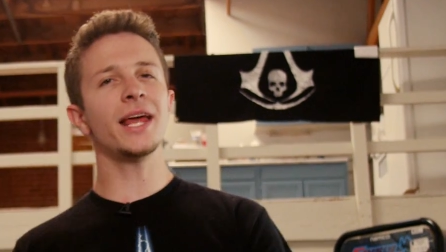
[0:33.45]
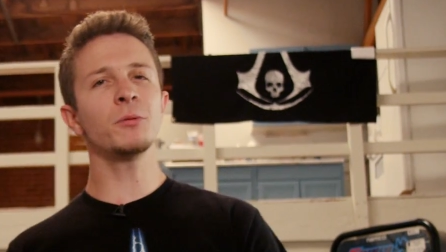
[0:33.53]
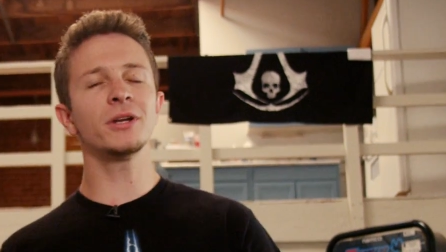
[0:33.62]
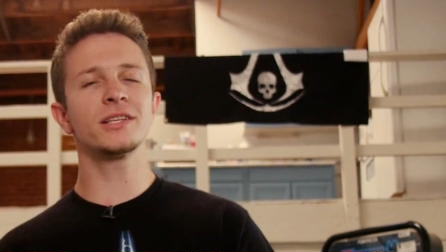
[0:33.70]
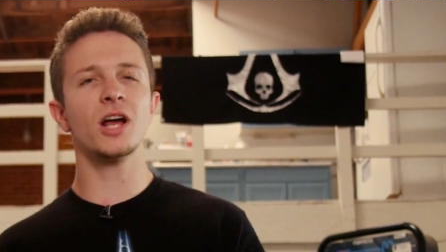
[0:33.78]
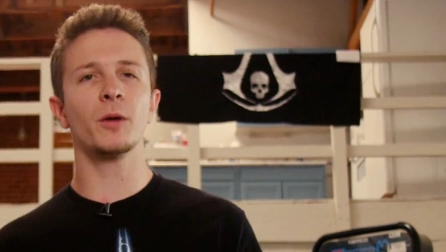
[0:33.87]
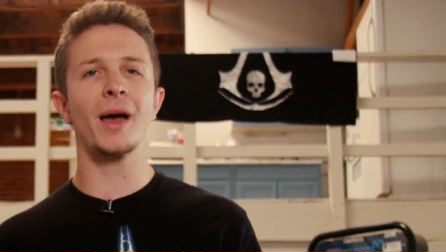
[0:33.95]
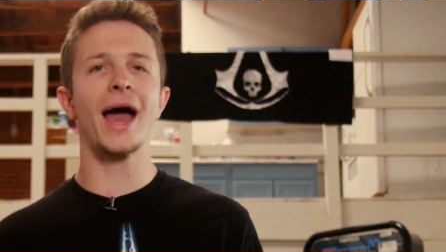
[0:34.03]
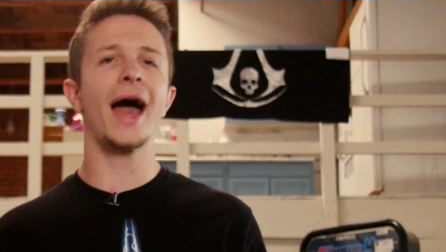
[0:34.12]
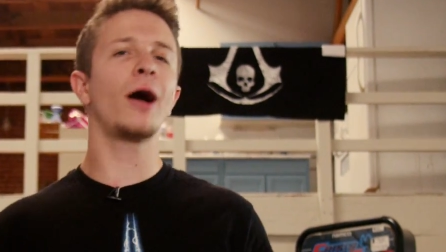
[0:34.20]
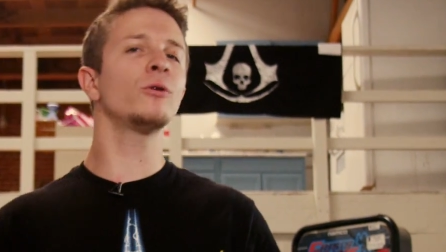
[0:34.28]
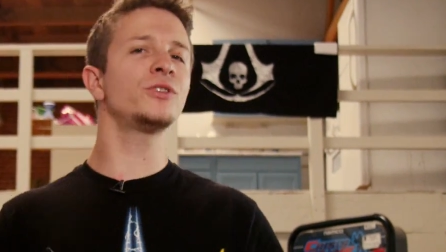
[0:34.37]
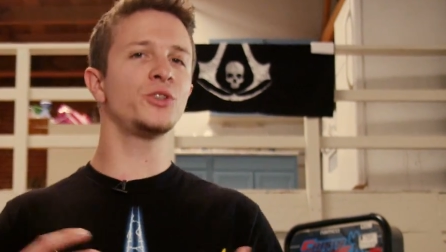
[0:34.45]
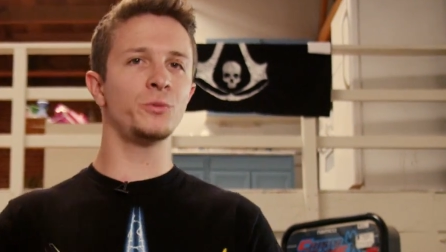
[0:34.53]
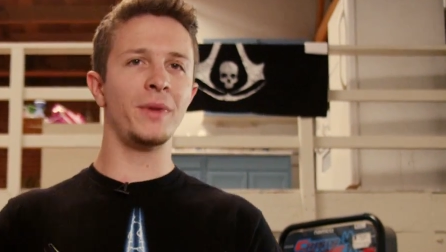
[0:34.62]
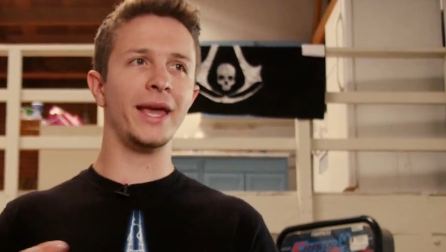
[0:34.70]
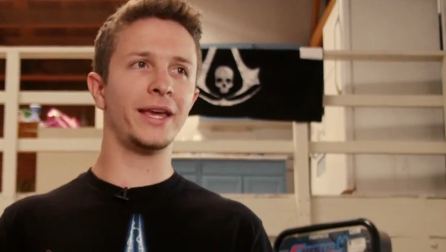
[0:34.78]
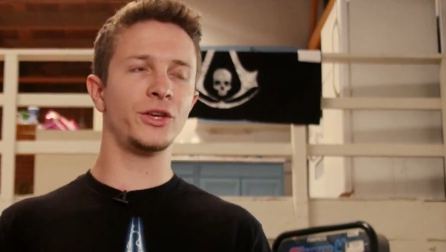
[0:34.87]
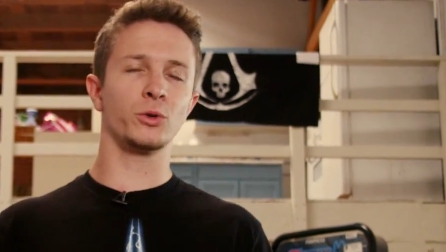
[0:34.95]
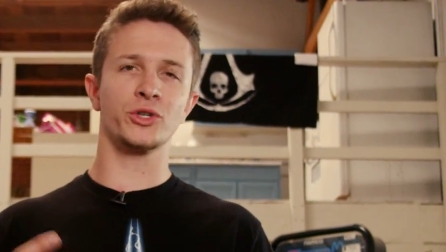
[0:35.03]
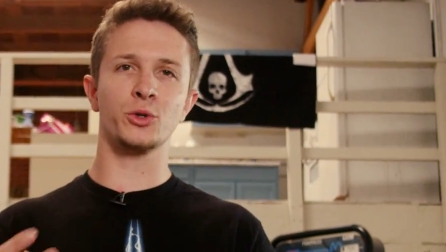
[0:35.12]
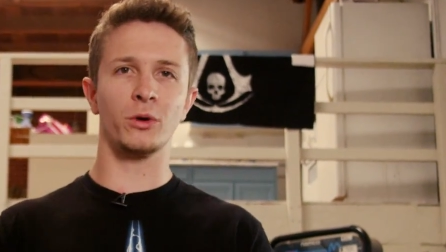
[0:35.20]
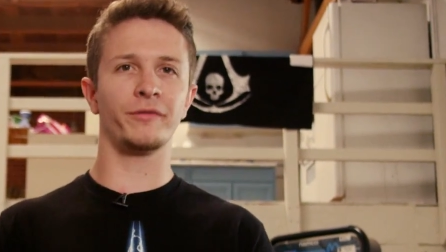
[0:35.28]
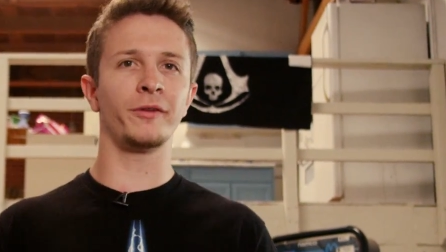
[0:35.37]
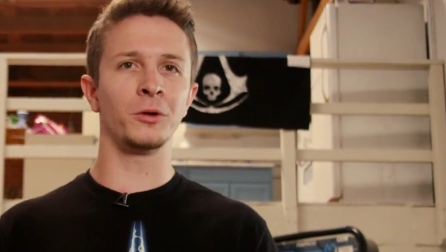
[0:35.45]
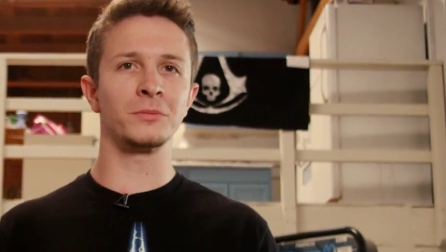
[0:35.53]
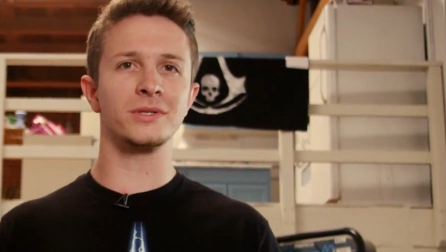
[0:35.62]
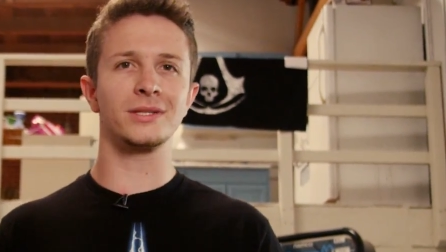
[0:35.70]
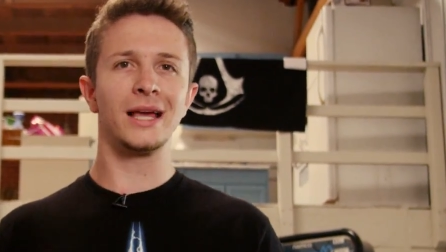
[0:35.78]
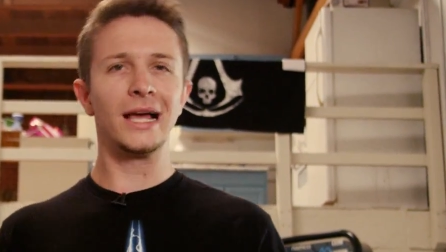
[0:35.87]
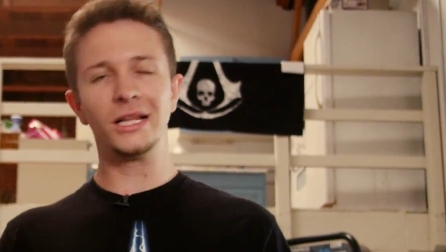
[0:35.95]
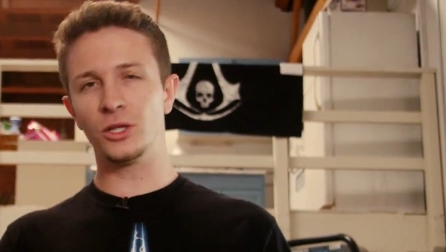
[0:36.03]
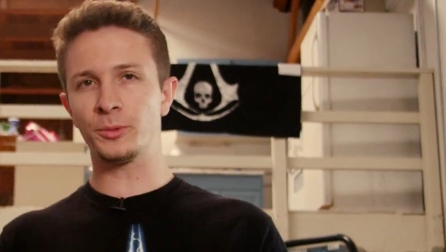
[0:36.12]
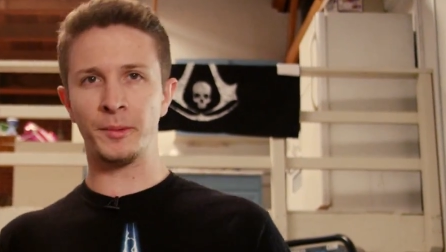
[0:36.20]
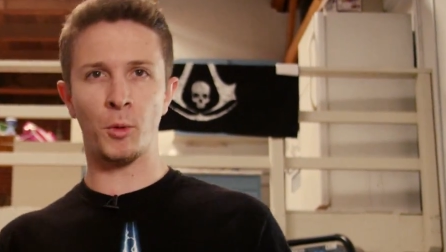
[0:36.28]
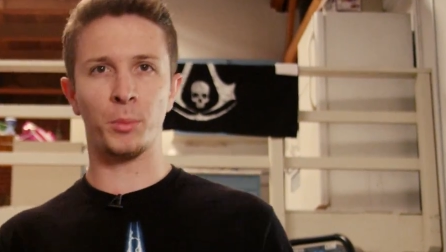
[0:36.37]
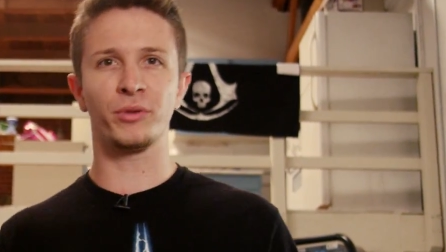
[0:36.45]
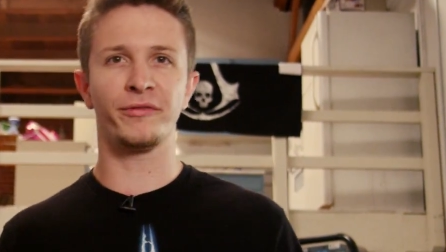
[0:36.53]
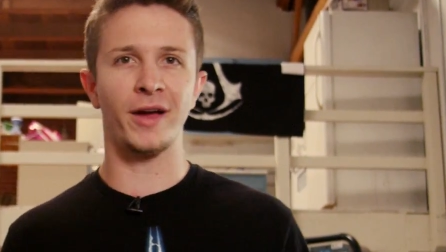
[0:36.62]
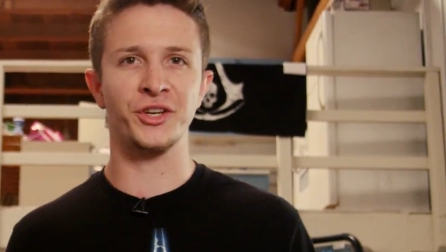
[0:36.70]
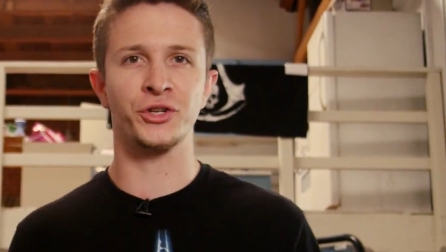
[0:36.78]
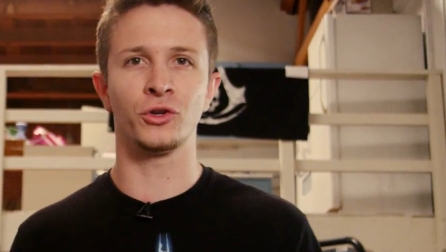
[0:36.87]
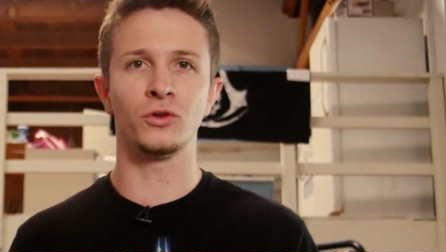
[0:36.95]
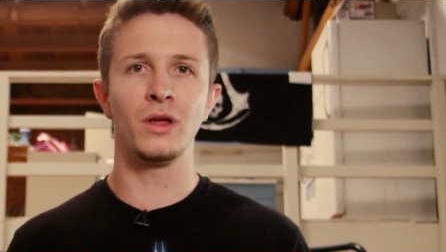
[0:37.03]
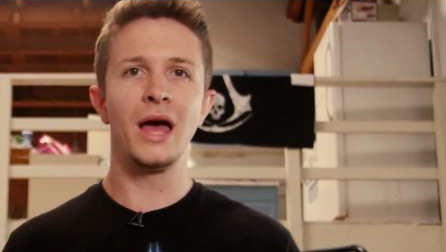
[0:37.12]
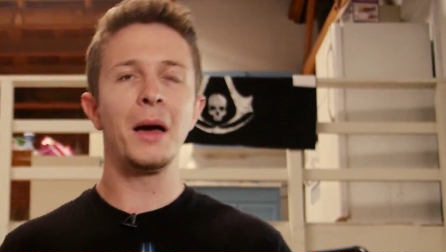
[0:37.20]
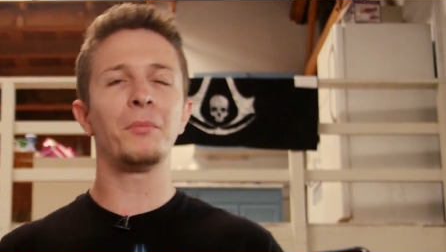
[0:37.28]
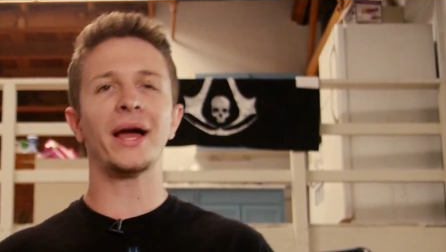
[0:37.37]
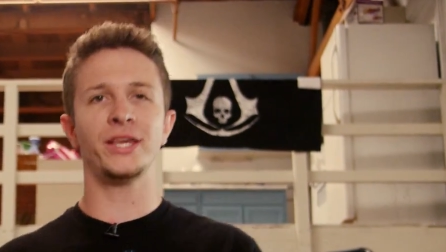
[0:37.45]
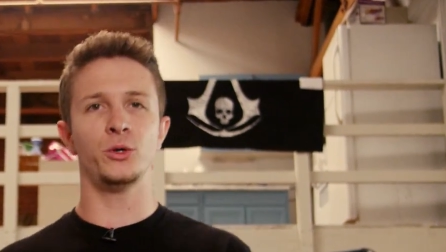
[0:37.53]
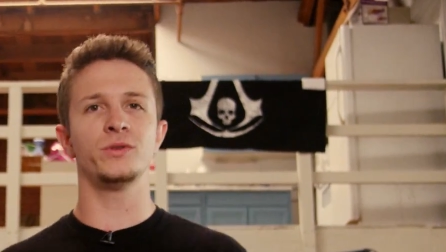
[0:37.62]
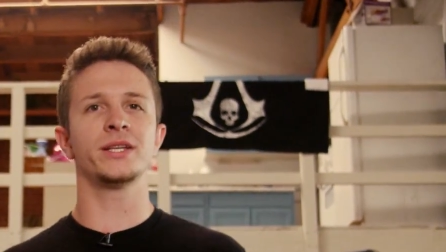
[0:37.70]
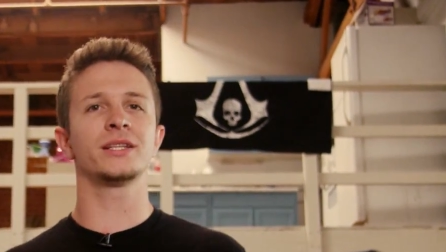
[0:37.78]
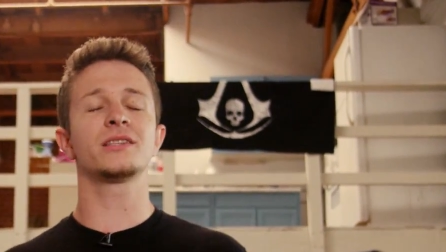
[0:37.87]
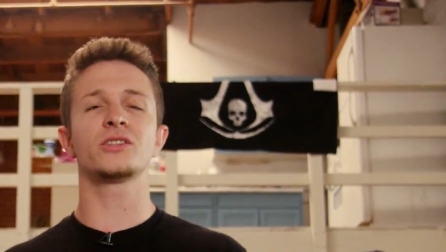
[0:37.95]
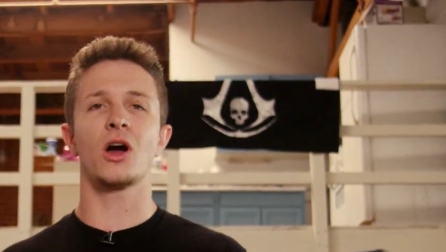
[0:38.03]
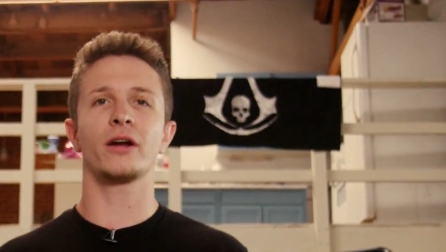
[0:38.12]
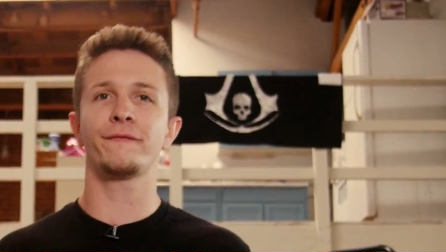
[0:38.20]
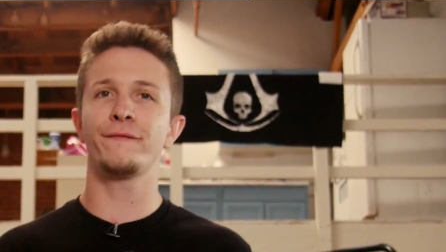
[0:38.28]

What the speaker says: I want to talk about how to make your short films a little bit more professional by using stock